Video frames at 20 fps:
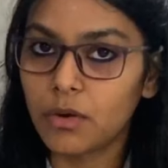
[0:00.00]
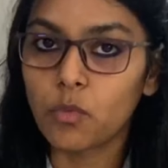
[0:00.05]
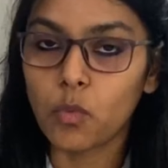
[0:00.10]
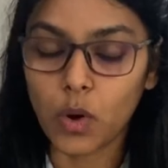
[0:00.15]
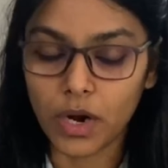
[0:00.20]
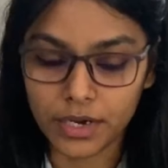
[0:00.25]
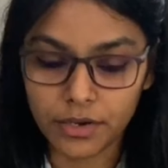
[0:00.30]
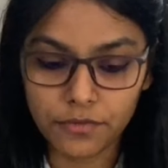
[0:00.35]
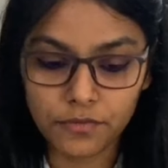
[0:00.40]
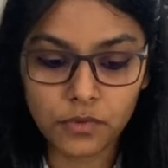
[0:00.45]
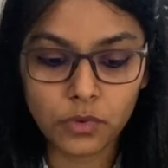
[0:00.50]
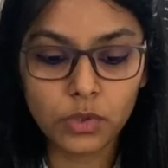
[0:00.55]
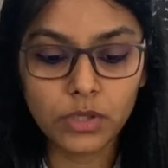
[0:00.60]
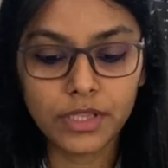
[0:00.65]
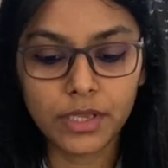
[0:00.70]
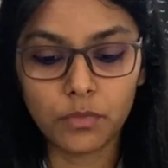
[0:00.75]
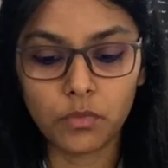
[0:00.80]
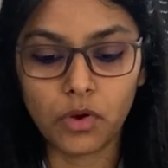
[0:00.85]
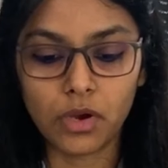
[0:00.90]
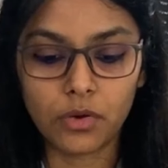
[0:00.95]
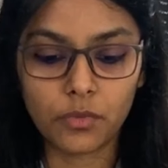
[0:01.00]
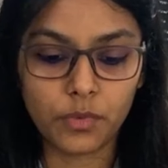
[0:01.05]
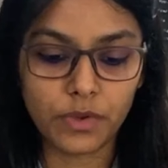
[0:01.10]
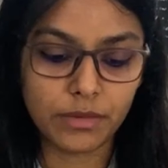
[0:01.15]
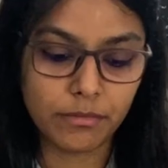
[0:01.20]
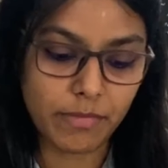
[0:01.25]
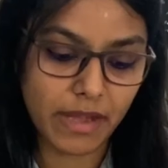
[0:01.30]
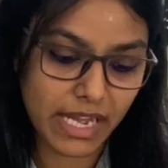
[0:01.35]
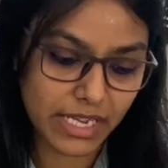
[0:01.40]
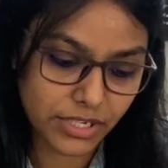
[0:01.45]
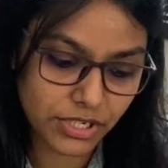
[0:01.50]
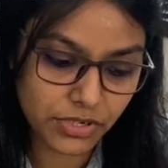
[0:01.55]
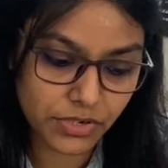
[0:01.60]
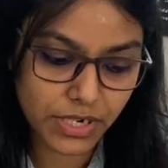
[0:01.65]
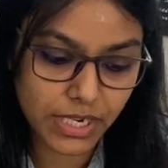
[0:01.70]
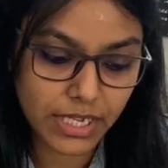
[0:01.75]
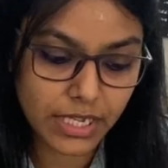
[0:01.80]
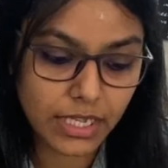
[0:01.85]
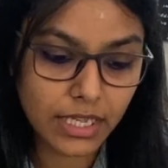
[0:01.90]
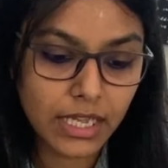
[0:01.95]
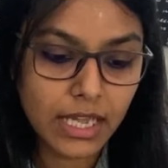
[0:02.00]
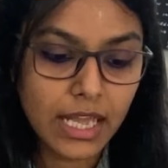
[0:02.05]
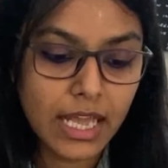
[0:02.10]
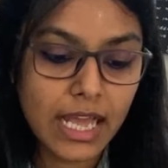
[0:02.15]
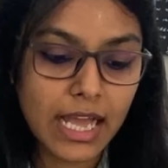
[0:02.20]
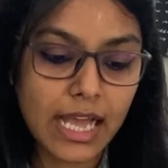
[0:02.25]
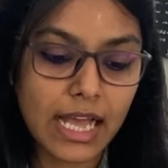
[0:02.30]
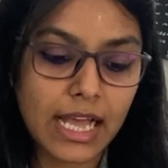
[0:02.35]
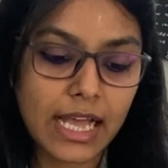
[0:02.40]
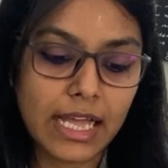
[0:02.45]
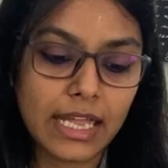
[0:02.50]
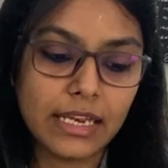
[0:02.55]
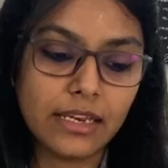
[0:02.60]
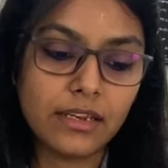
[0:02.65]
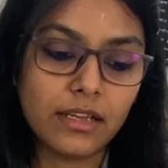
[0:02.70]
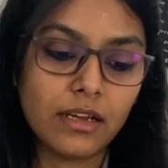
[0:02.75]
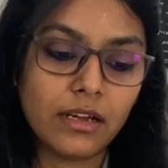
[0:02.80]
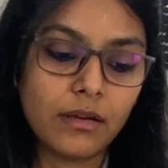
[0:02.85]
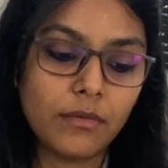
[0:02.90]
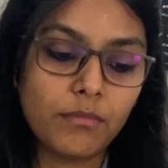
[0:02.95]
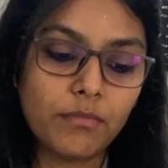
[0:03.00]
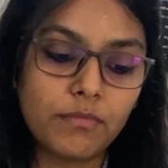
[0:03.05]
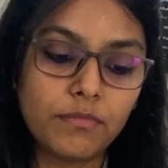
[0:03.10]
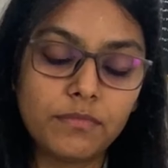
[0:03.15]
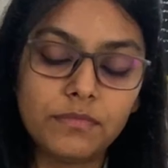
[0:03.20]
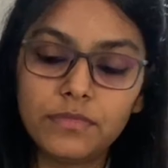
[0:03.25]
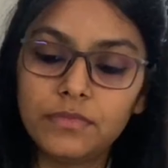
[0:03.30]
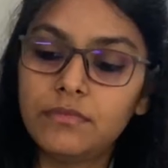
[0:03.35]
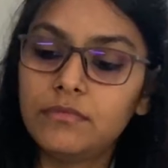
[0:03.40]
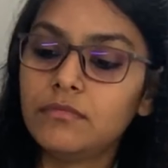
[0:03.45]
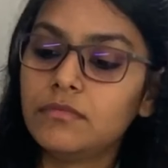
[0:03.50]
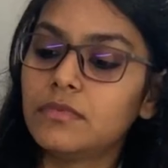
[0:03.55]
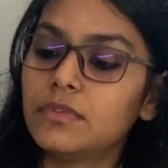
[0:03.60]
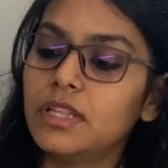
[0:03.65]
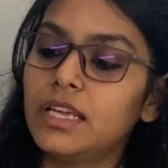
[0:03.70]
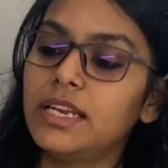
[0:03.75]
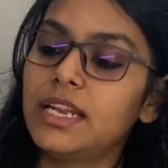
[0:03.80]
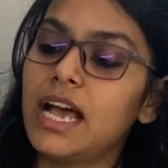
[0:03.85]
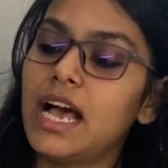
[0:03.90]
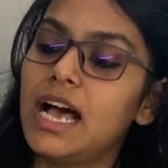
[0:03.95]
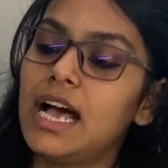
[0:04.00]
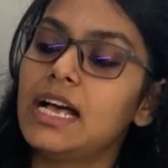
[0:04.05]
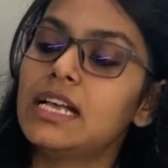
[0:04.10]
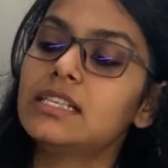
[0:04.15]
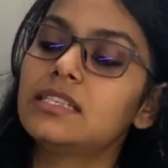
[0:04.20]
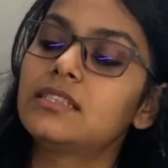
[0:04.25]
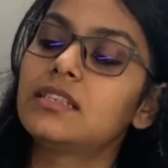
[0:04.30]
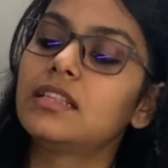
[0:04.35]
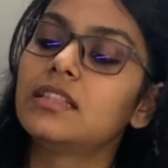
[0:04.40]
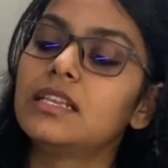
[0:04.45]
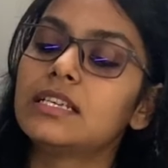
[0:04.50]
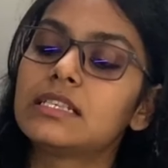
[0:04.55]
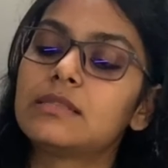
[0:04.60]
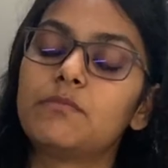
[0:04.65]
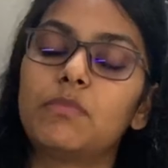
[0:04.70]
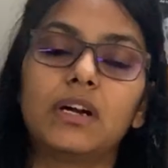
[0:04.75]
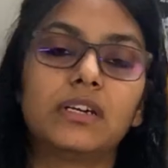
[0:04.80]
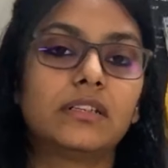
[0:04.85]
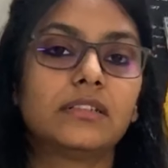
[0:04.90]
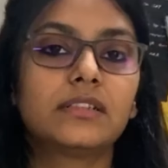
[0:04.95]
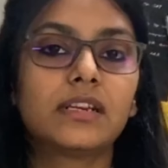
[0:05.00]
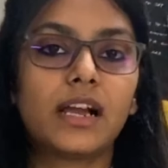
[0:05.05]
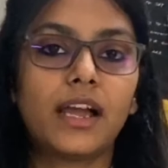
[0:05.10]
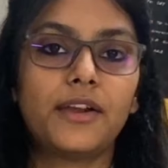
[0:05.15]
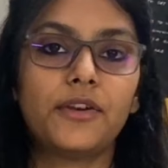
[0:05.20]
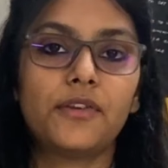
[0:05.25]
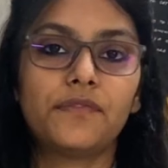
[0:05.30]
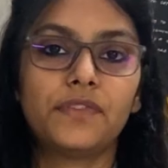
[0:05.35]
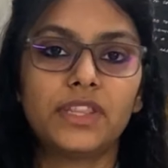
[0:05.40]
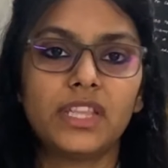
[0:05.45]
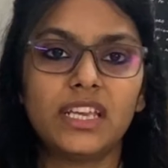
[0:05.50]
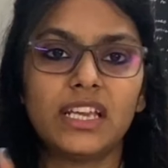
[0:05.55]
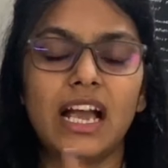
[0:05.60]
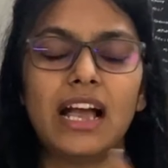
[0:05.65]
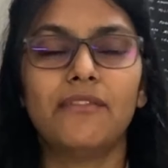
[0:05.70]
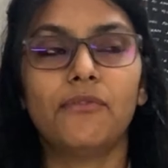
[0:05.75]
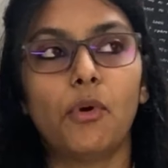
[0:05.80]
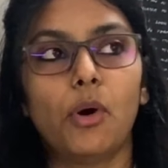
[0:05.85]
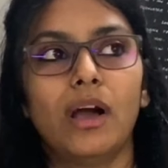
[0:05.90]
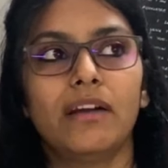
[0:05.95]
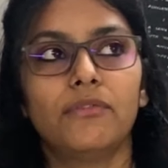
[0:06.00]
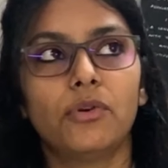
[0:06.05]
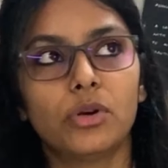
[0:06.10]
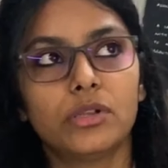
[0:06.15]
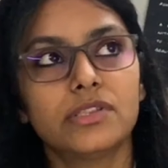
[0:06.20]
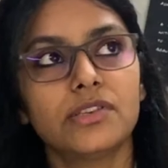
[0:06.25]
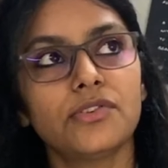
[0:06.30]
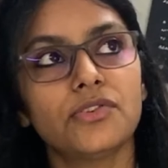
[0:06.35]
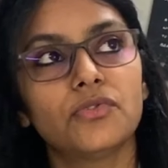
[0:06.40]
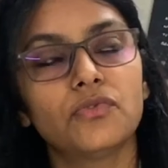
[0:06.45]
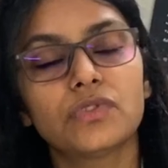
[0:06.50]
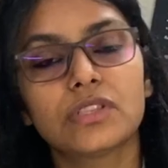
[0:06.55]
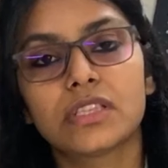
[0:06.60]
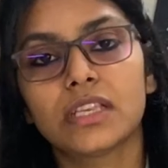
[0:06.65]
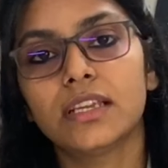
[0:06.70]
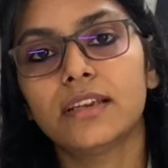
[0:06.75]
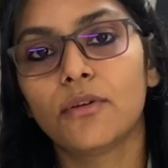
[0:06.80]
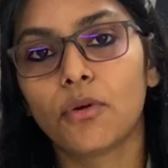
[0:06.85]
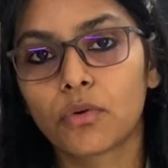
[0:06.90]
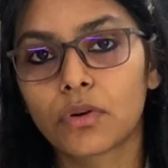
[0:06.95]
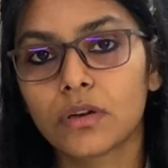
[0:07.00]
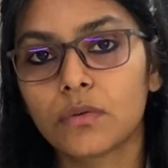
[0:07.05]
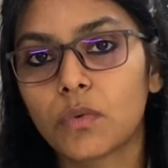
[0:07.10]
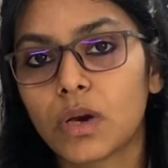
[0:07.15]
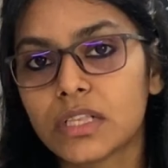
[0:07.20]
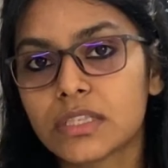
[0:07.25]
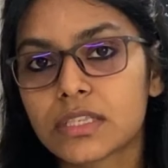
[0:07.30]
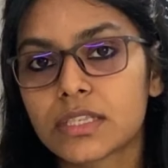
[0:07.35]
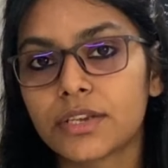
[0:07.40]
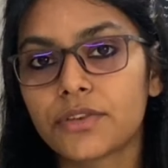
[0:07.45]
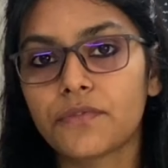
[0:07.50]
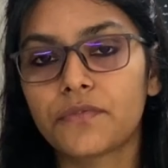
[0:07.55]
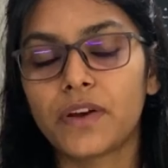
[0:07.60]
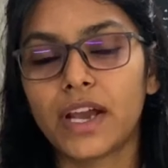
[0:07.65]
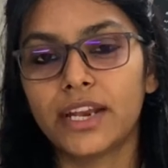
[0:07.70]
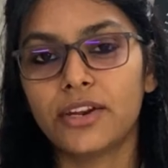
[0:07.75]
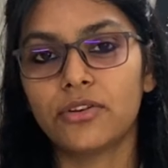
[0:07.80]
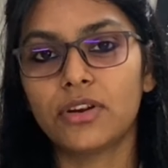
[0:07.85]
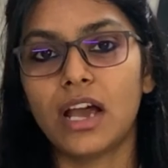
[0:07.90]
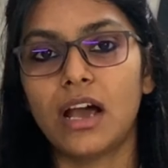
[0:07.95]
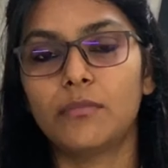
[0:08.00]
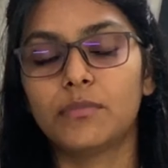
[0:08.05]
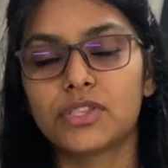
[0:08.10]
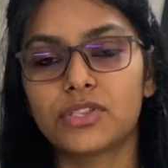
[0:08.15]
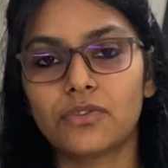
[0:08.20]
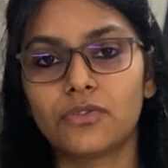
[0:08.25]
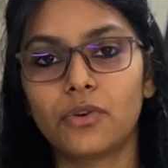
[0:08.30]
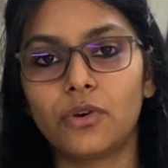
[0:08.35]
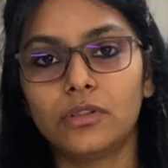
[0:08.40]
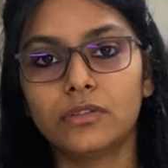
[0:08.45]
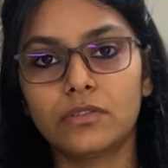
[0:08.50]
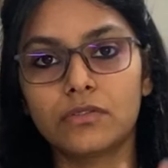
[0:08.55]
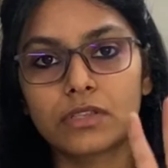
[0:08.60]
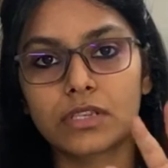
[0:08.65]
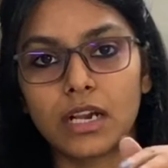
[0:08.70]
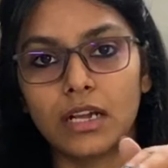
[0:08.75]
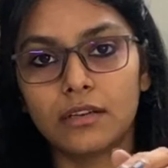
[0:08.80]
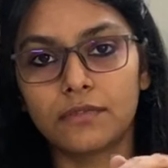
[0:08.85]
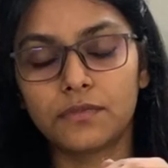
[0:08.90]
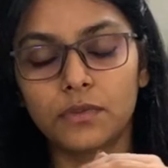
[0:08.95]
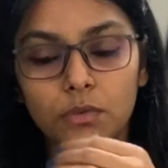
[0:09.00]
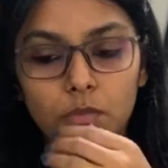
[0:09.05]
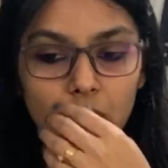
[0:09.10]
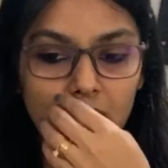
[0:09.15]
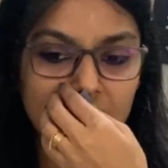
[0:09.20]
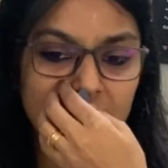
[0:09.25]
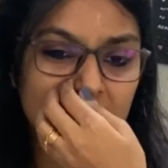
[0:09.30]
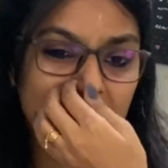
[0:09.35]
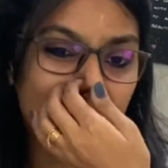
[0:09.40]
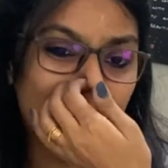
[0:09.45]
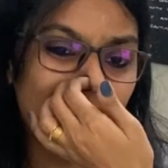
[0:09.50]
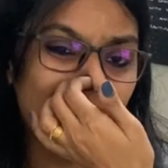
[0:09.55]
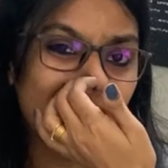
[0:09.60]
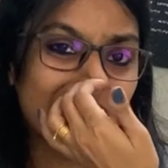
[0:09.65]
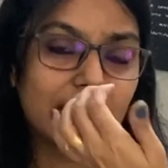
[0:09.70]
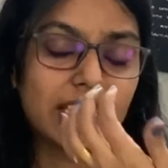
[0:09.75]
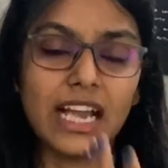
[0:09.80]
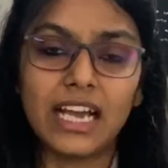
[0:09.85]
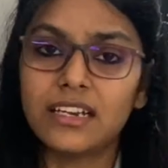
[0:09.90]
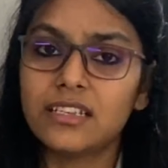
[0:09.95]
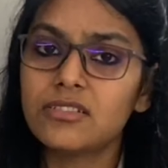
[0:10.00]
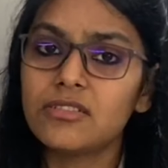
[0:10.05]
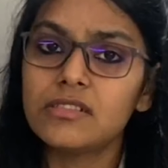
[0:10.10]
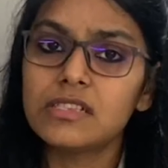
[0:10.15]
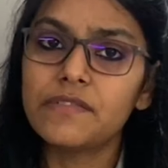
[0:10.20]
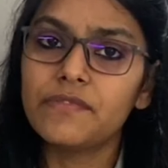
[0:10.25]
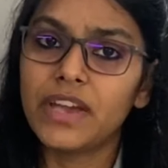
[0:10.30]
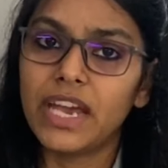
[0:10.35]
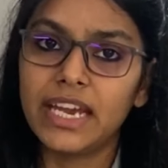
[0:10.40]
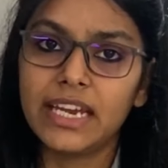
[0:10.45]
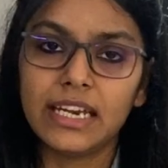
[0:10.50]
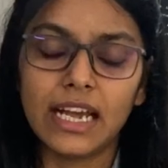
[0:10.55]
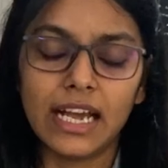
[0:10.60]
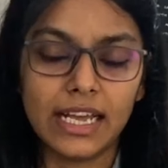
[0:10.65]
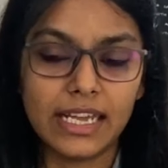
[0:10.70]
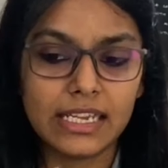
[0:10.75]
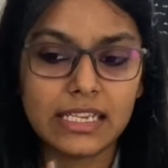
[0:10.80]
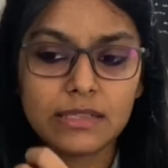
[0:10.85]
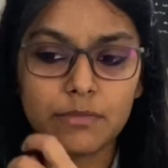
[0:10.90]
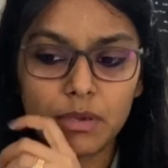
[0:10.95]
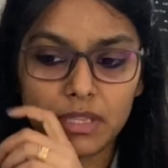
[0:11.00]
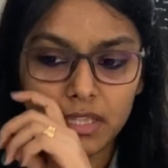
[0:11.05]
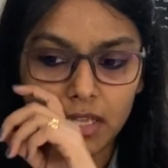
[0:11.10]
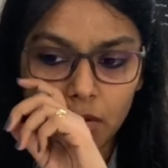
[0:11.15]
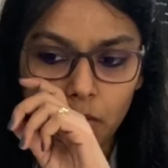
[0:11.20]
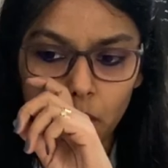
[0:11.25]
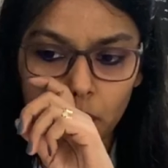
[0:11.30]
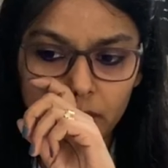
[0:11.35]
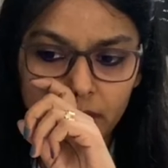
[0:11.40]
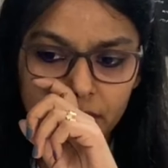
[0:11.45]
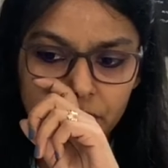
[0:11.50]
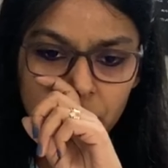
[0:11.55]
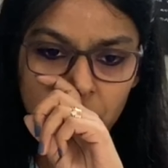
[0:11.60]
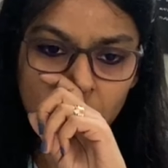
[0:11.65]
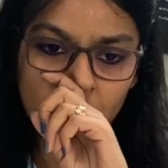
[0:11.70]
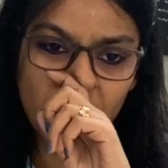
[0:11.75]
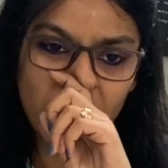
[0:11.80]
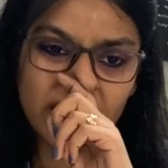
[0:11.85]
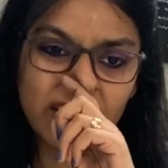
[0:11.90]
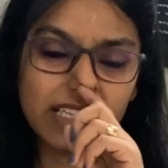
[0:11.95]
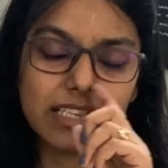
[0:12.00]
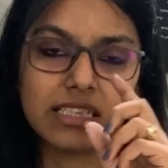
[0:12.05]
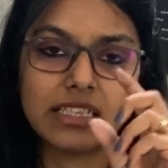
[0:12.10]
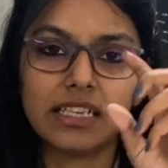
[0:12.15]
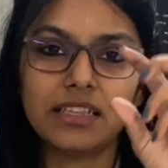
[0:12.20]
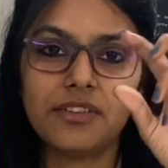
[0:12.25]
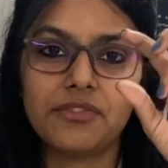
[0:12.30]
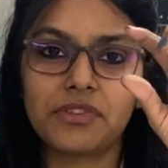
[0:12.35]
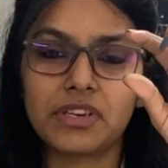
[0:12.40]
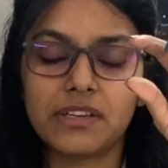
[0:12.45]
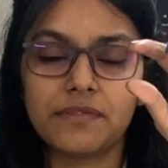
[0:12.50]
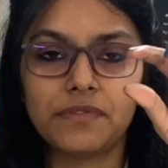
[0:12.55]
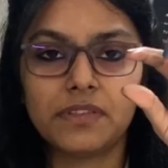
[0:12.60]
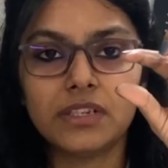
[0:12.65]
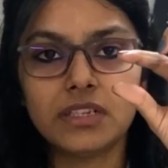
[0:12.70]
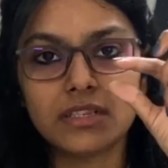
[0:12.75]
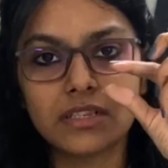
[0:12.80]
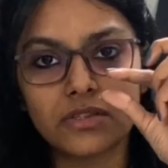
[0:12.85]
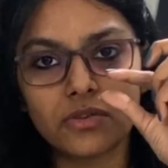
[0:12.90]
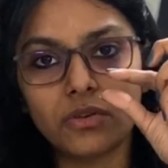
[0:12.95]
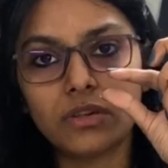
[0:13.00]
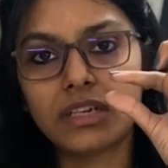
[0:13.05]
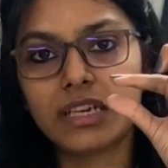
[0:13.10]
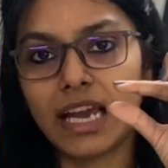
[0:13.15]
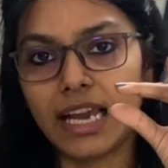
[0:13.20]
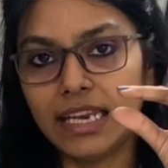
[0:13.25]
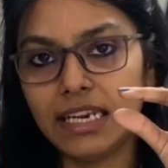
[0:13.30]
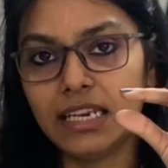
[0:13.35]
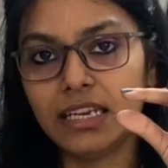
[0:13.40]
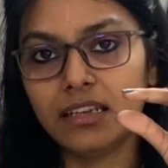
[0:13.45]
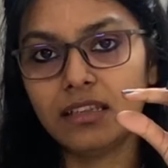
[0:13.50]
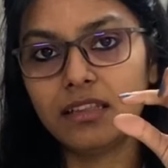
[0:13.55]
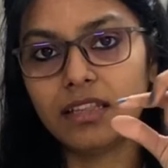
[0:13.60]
wonderful. They work with battery, and it has this button kind of a thing. I've also used the local ones that you find on Amazon, all those colorful ones. That is also very nice, but the only drawback is that the refill is so tiny